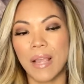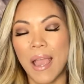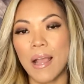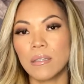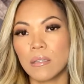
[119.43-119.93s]

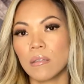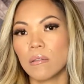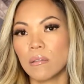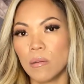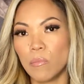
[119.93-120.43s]
Ask
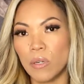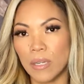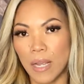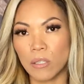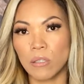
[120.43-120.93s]
someone
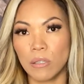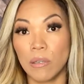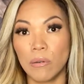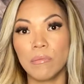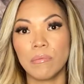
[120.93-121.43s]
next to
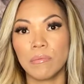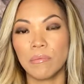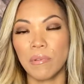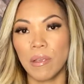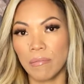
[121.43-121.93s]
you
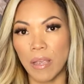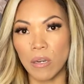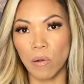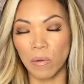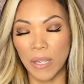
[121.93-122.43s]
if they
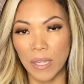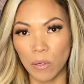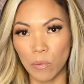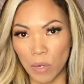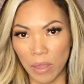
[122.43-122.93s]
know
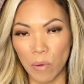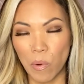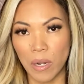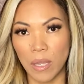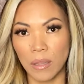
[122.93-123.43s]
what they
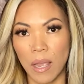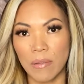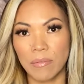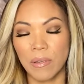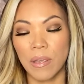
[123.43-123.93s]
want in
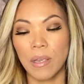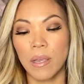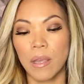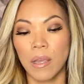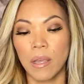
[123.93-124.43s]
life.
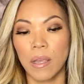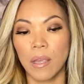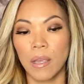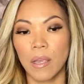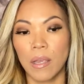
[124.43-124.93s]

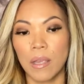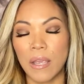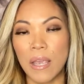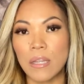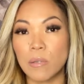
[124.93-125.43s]

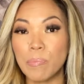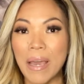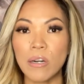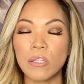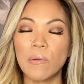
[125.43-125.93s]
It's
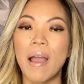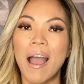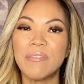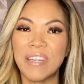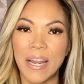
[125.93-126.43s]
better to
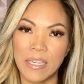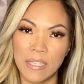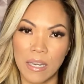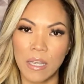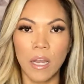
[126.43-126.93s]
have an
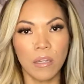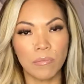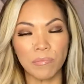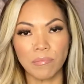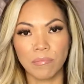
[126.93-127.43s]
idea
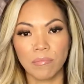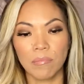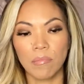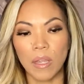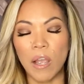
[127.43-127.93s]

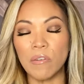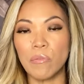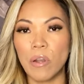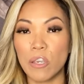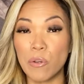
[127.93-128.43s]
of
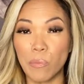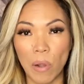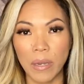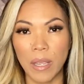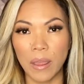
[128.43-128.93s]
what you
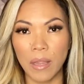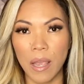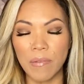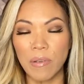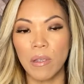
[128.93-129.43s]
want in
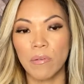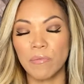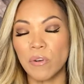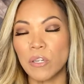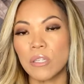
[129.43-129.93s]
life
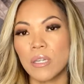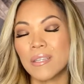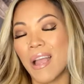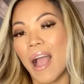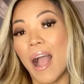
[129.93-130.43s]

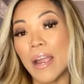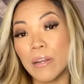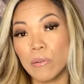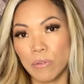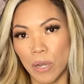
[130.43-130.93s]
versus I
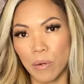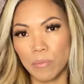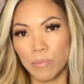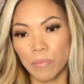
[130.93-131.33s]
don't know.